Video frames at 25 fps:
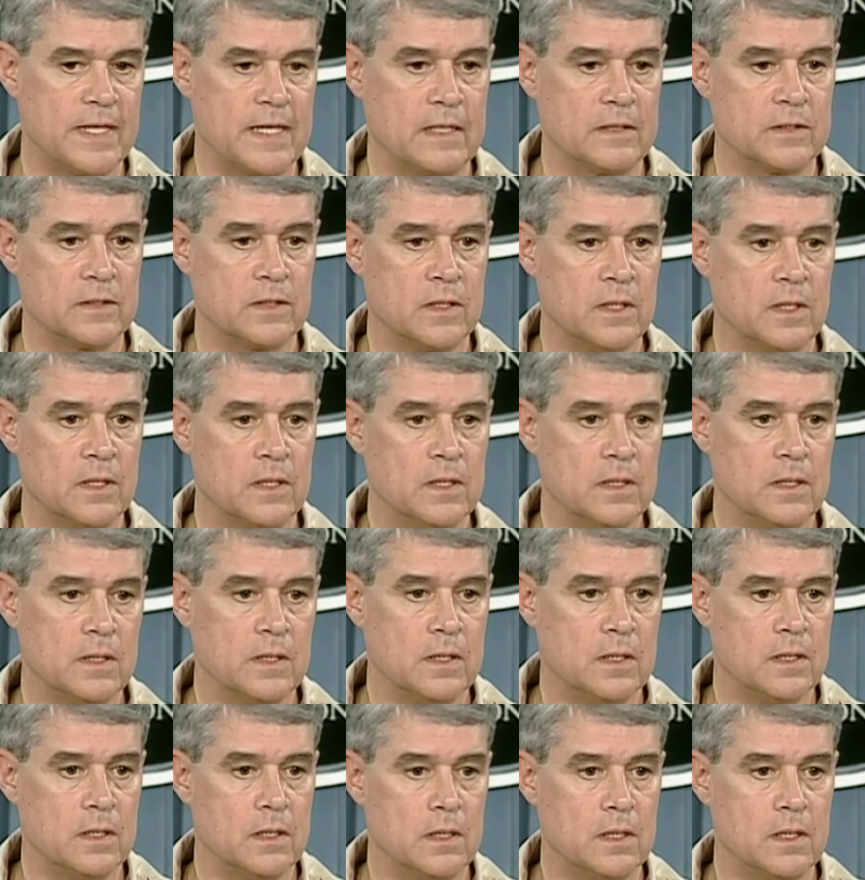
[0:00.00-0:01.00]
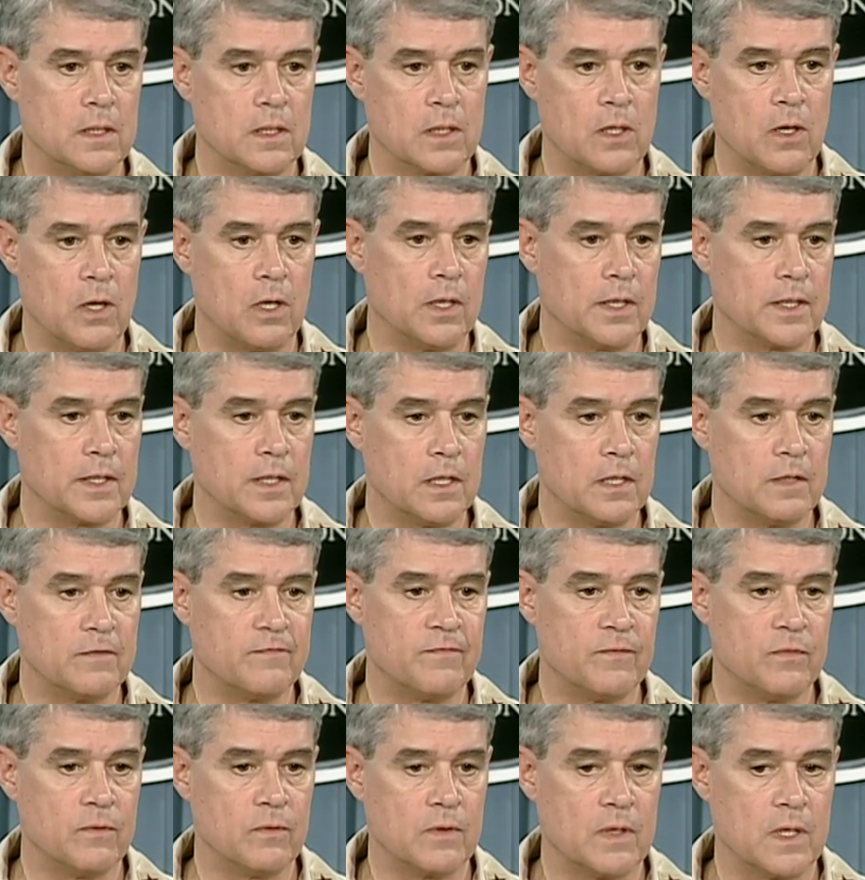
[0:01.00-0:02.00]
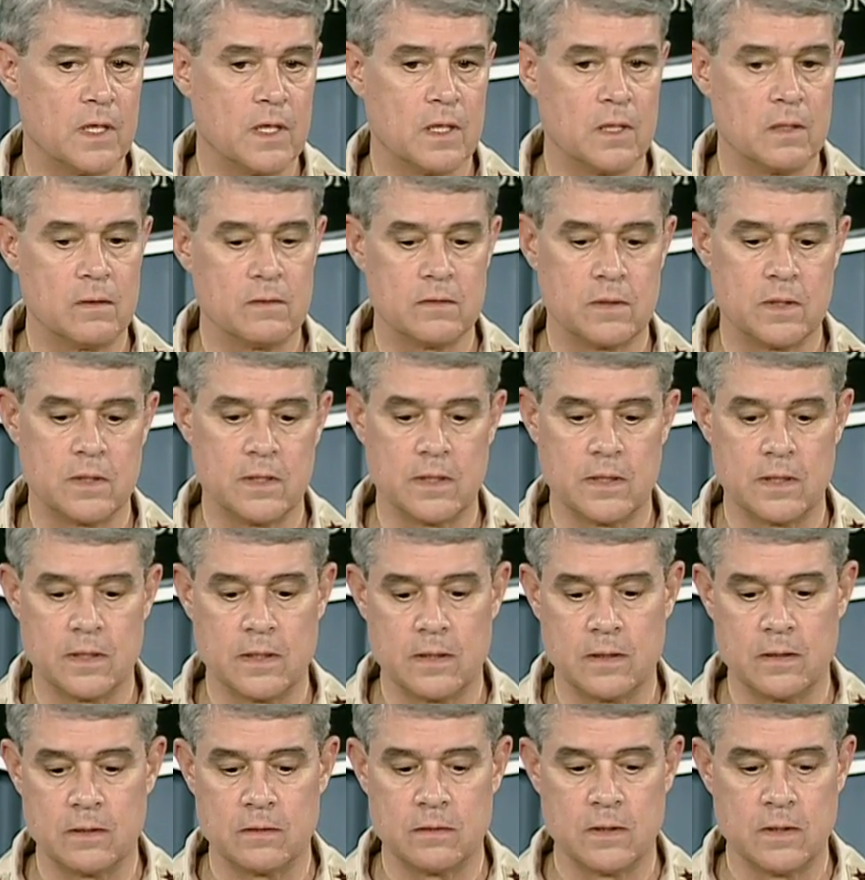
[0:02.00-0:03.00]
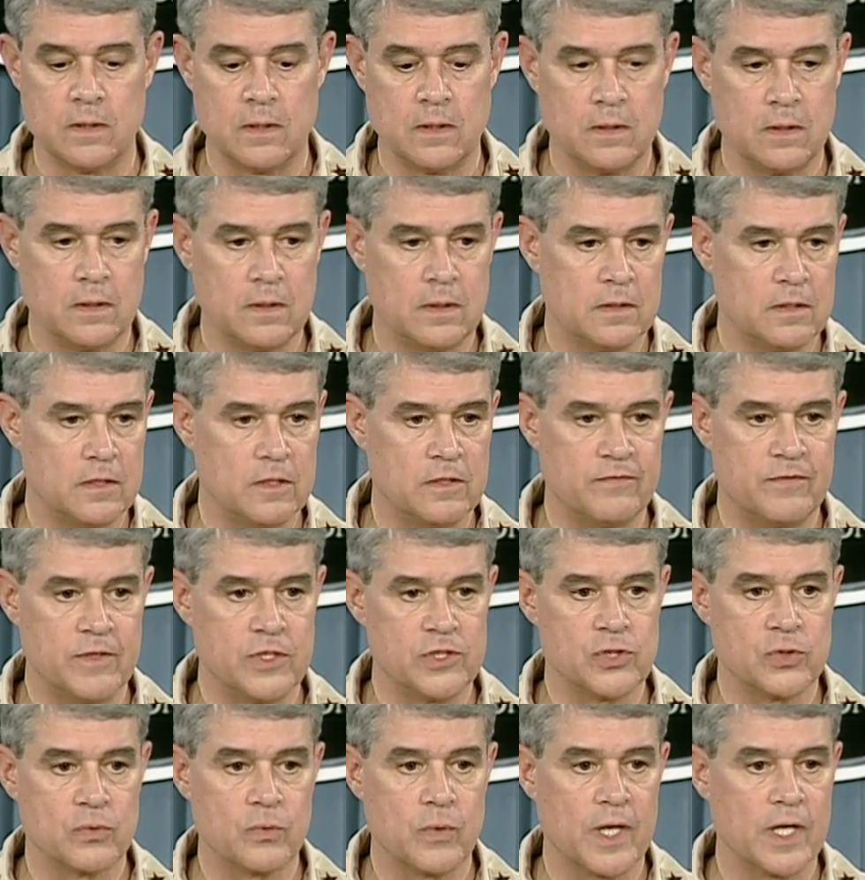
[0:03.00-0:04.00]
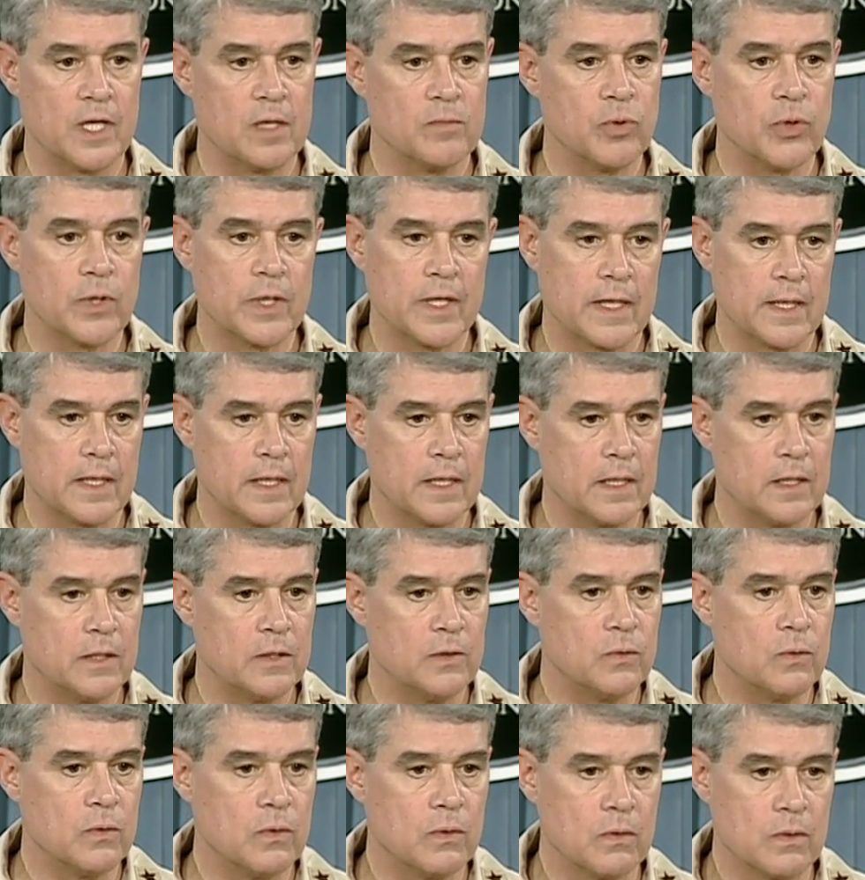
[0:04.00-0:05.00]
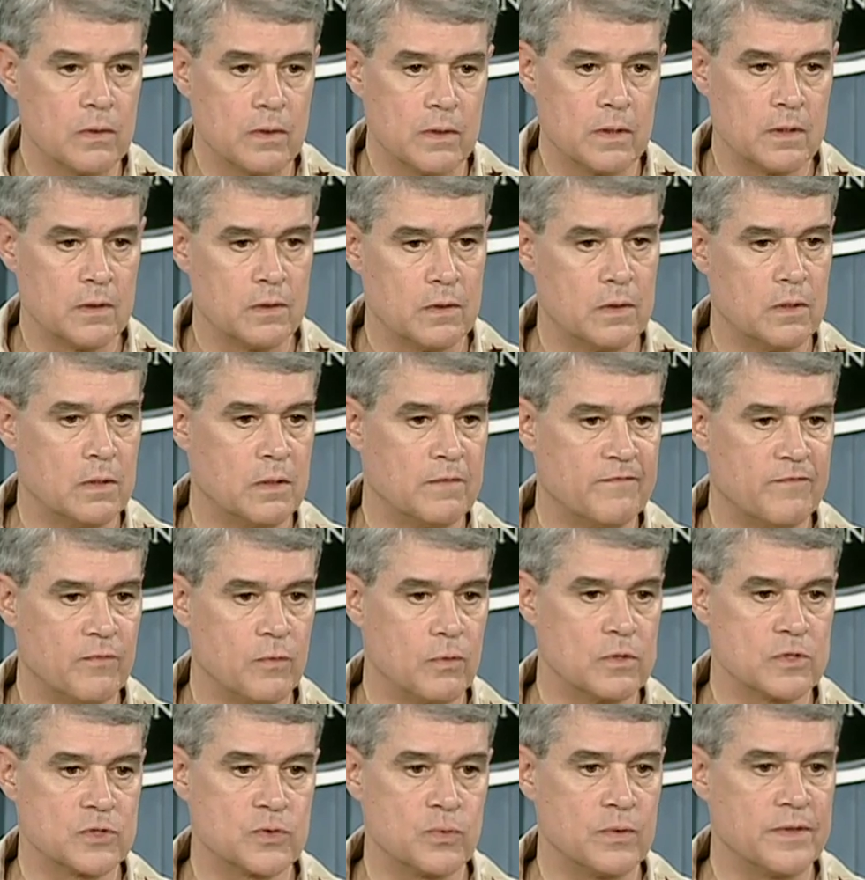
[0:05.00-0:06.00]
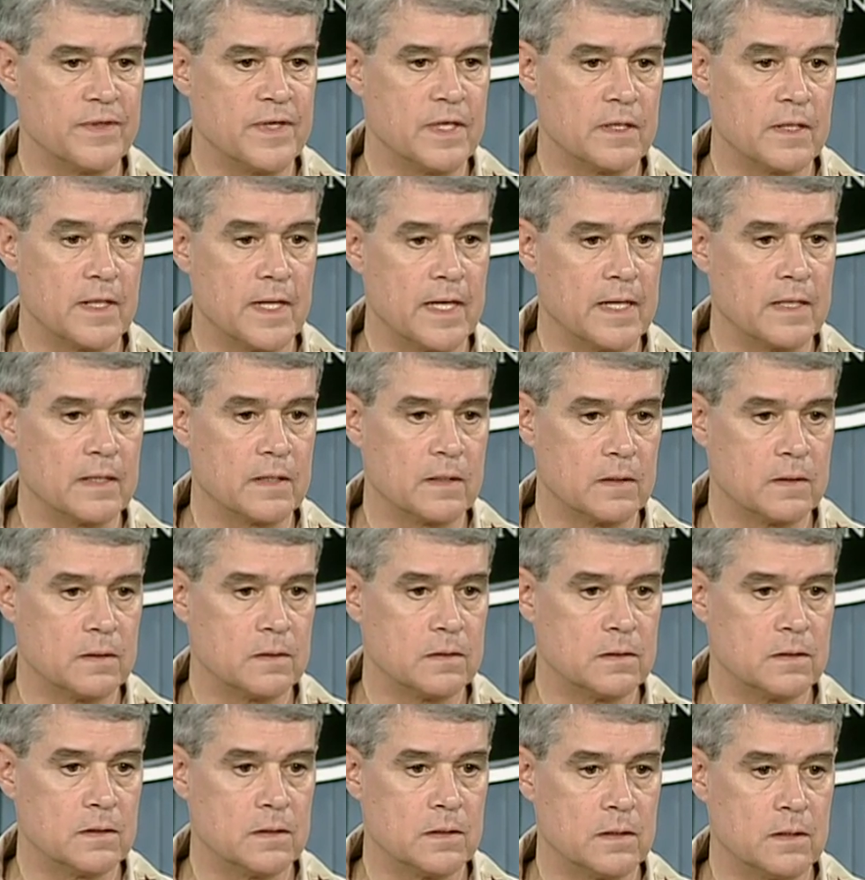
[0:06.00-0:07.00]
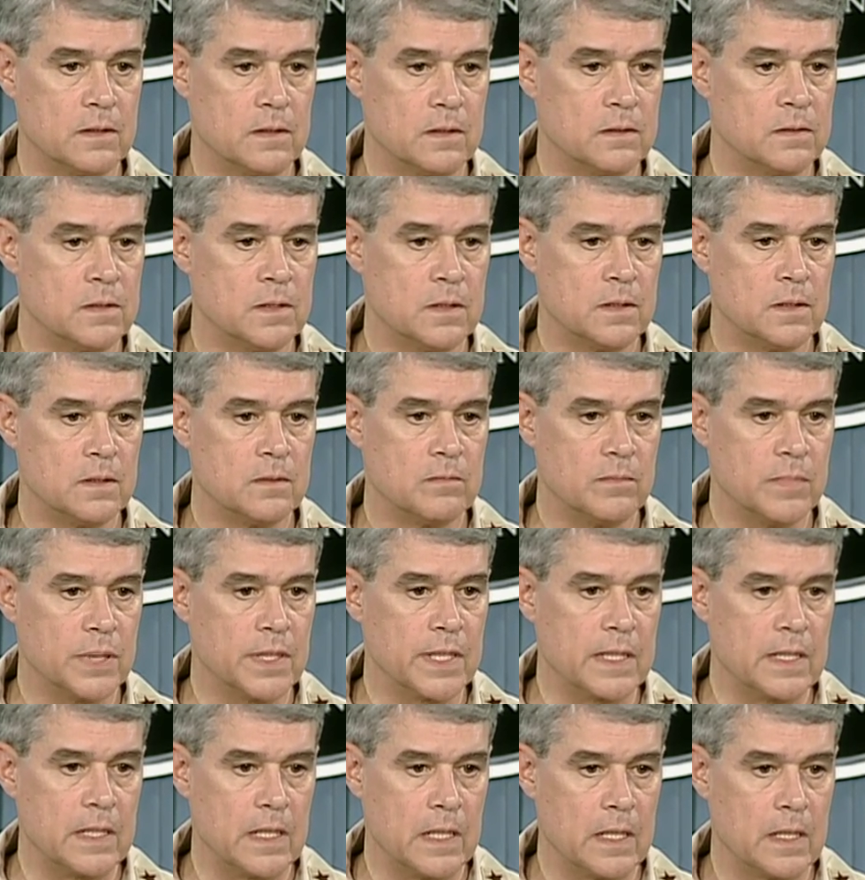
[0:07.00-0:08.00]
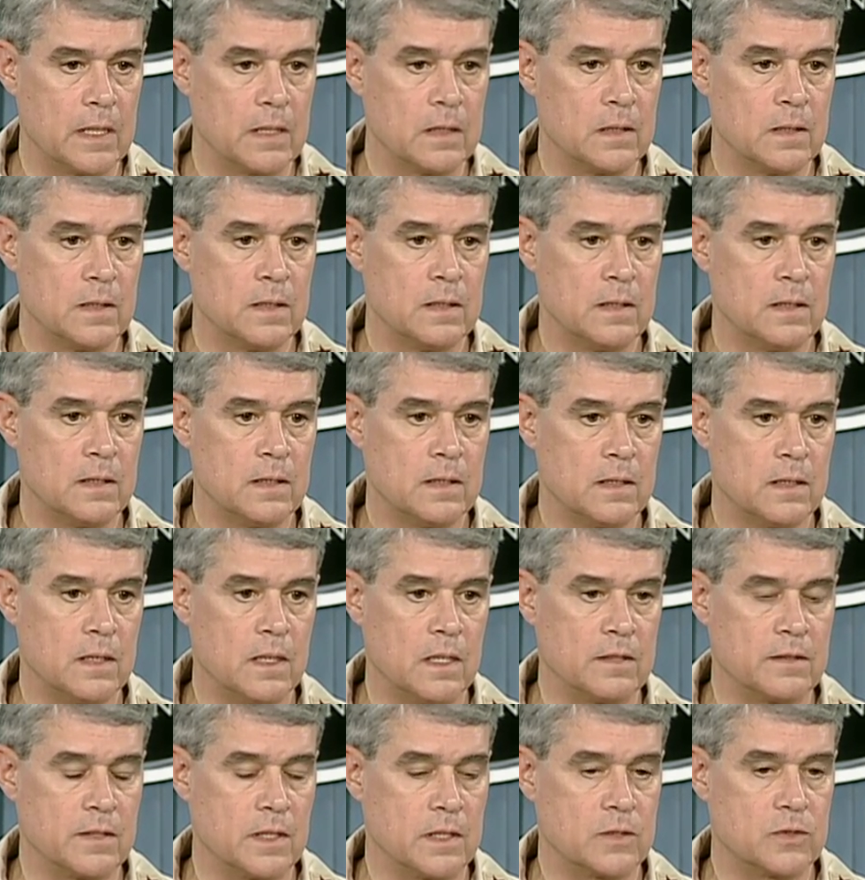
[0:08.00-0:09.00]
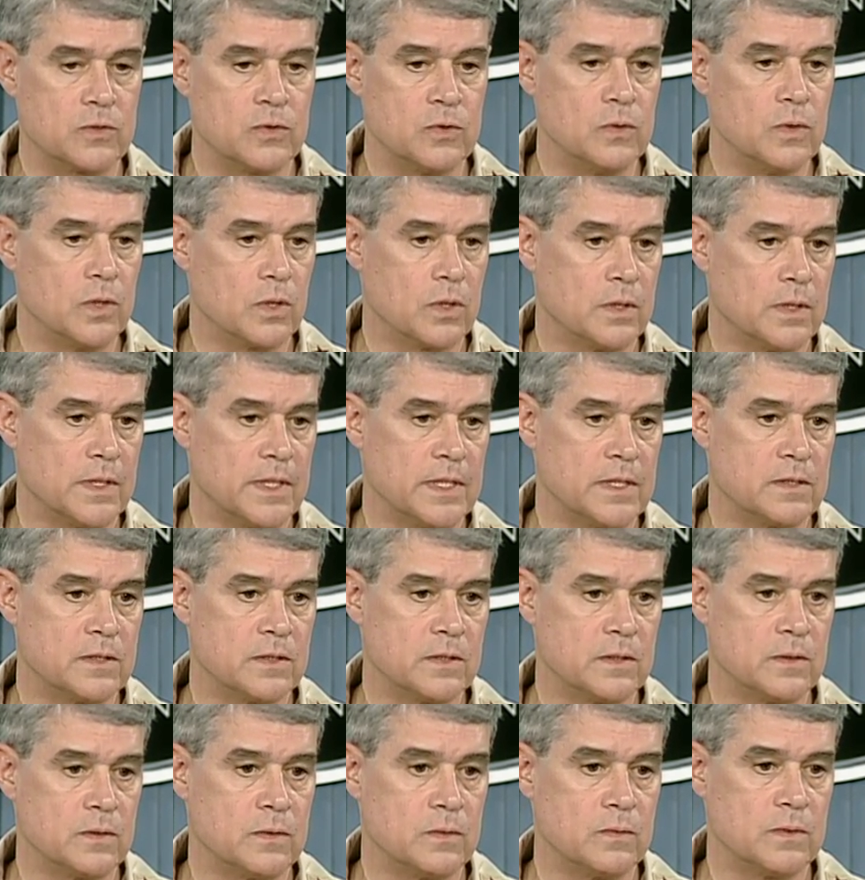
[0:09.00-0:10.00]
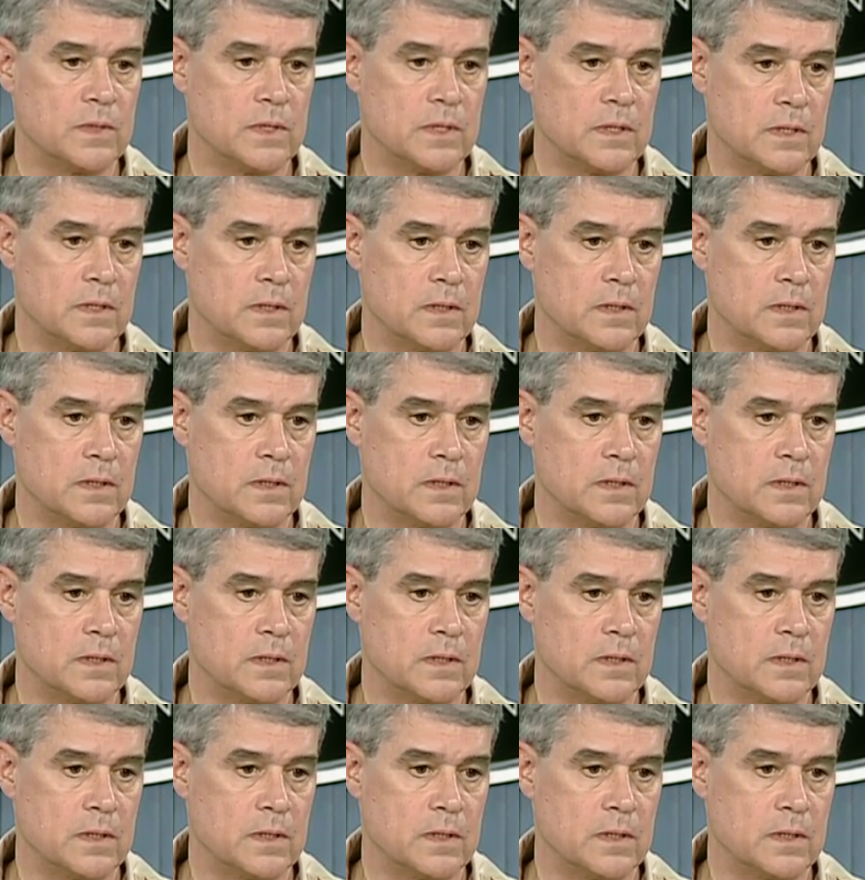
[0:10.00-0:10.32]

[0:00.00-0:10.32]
out uh, calling in for our uh, division ready brigade or a, force within that uh, but again, I think too early to uh,